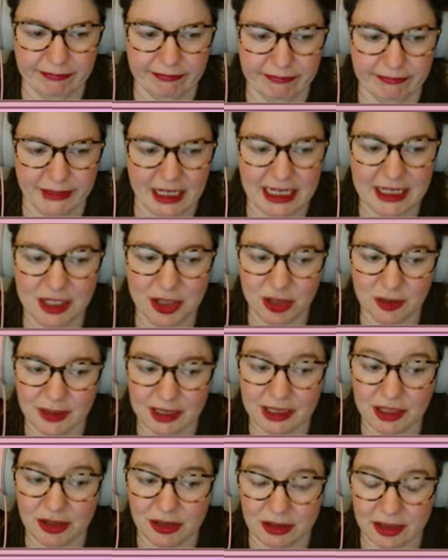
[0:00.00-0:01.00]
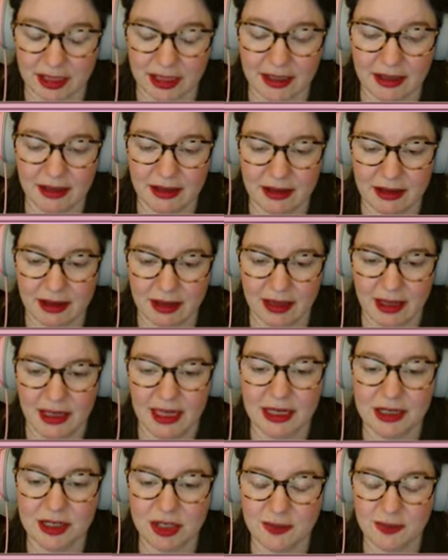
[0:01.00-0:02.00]
It do be Sunday.
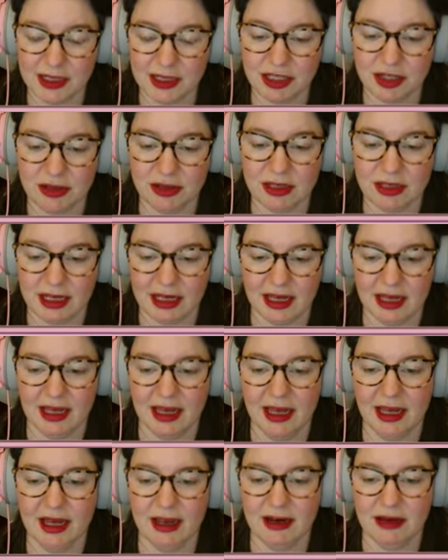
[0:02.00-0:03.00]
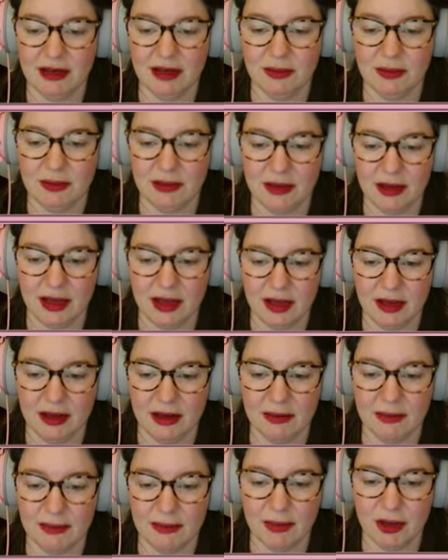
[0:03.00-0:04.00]
It do be Sunday, and
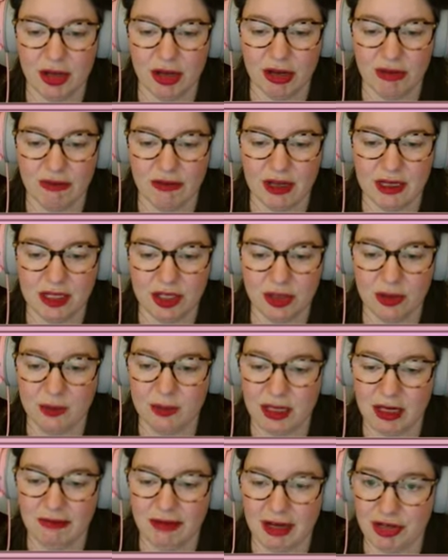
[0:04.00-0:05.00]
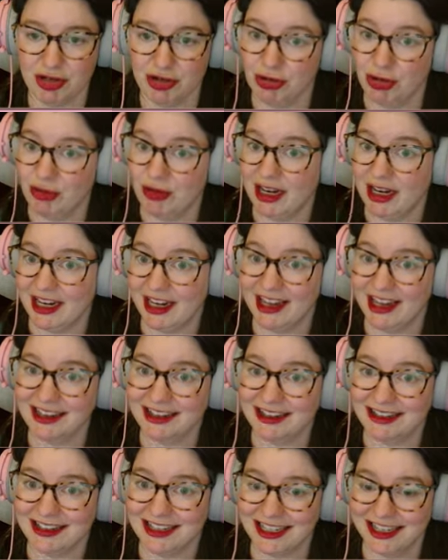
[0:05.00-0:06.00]
Mercury do be retrograding
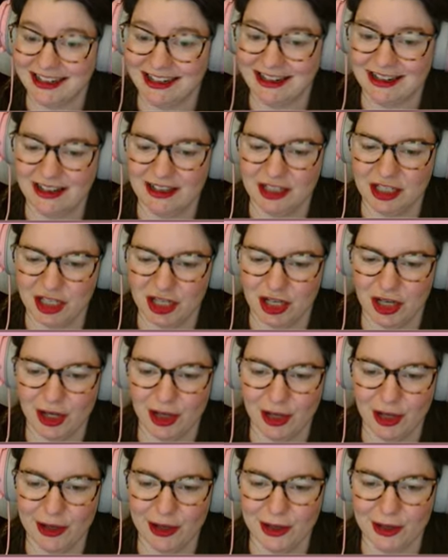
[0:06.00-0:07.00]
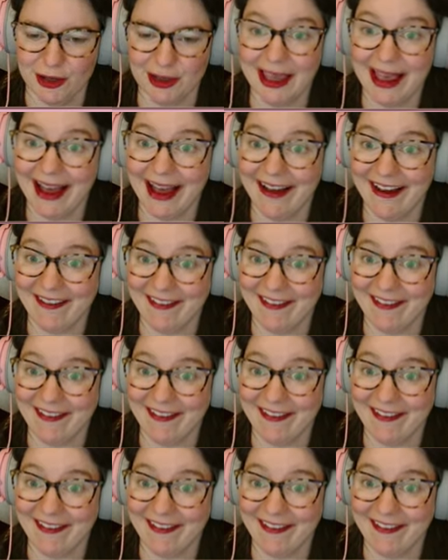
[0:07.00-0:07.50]
still. So, yeah.